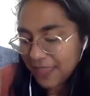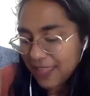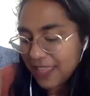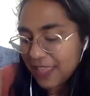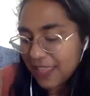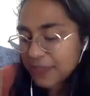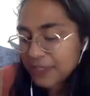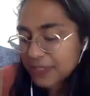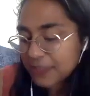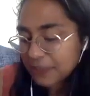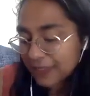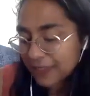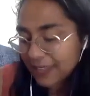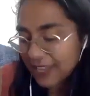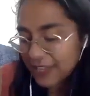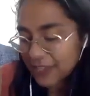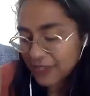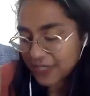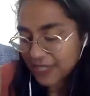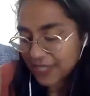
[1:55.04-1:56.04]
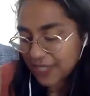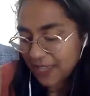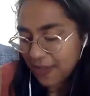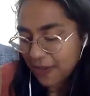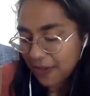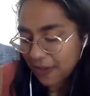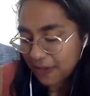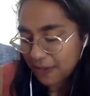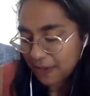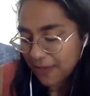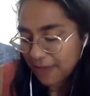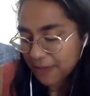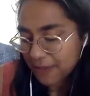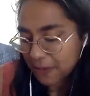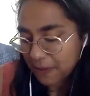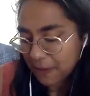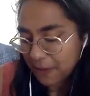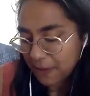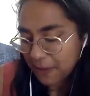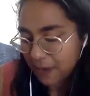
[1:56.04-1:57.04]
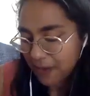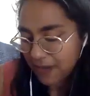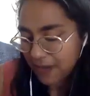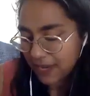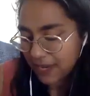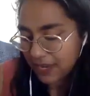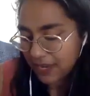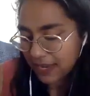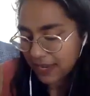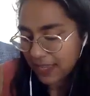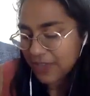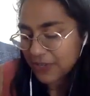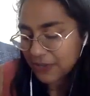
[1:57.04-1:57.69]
It was a pleasure to get home after a party